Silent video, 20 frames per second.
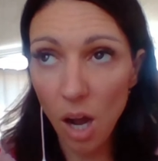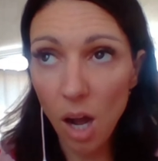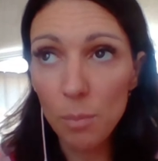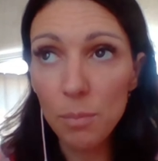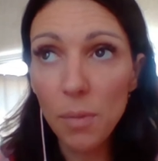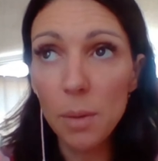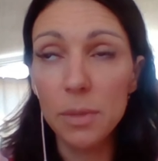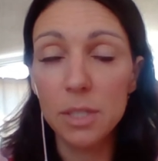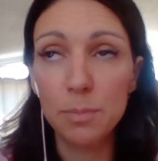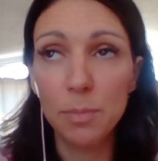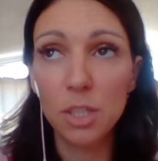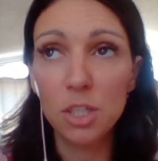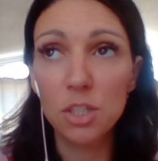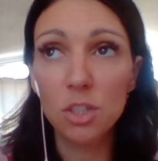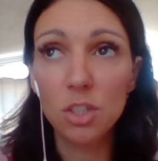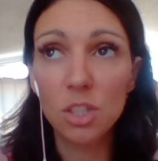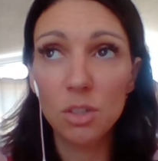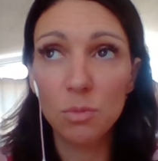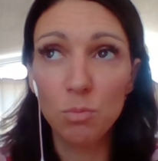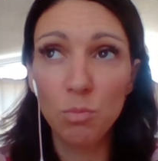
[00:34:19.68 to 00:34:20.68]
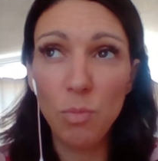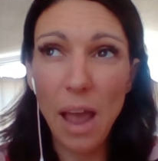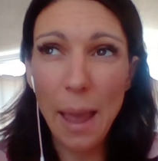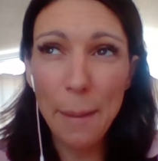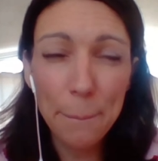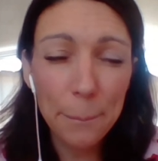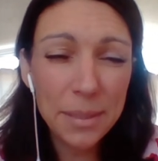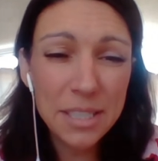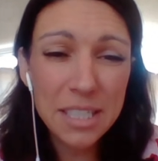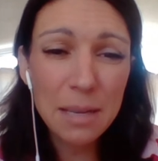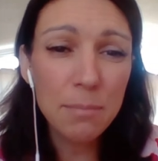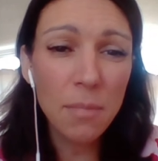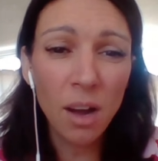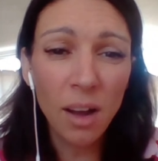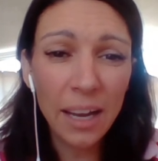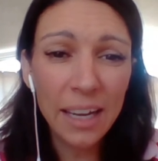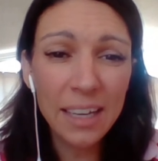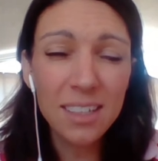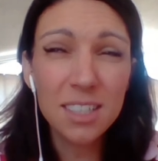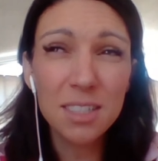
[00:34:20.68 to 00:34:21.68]
calm moments but
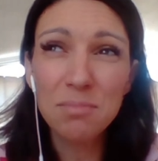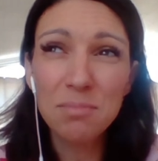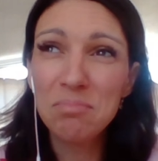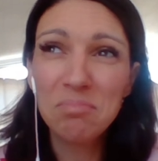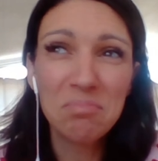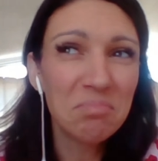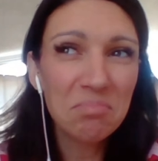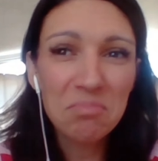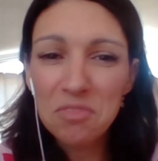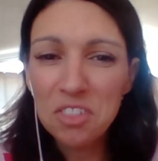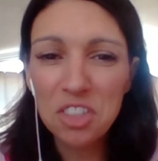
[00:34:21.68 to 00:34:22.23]
empty mind